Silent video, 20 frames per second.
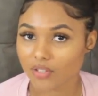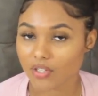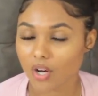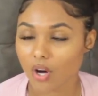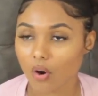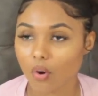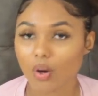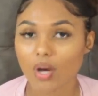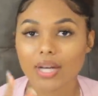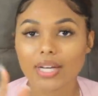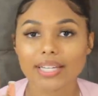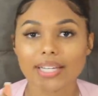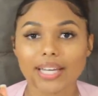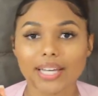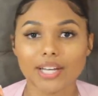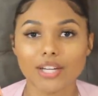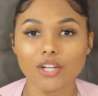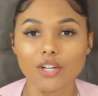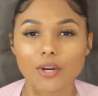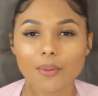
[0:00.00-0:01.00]
So
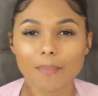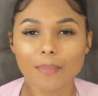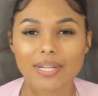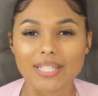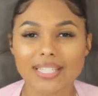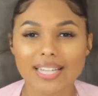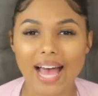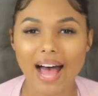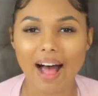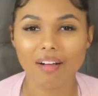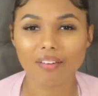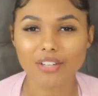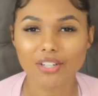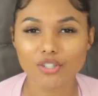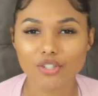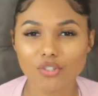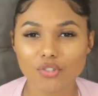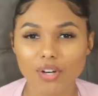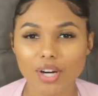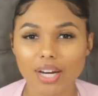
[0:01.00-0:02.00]
getting your mentality
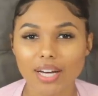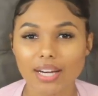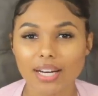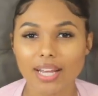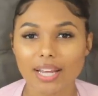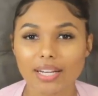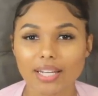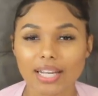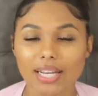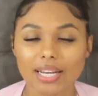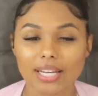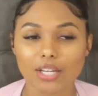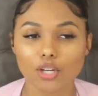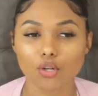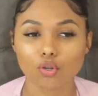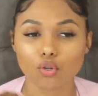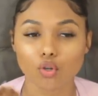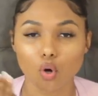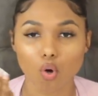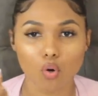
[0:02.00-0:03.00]
straight and getting
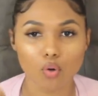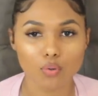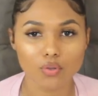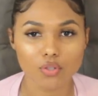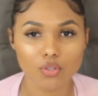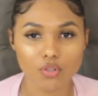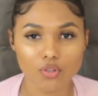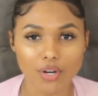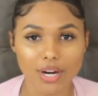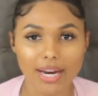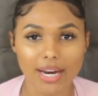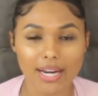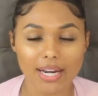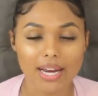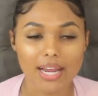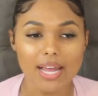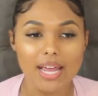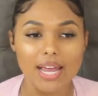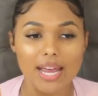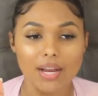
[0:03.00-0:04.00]
your goals straight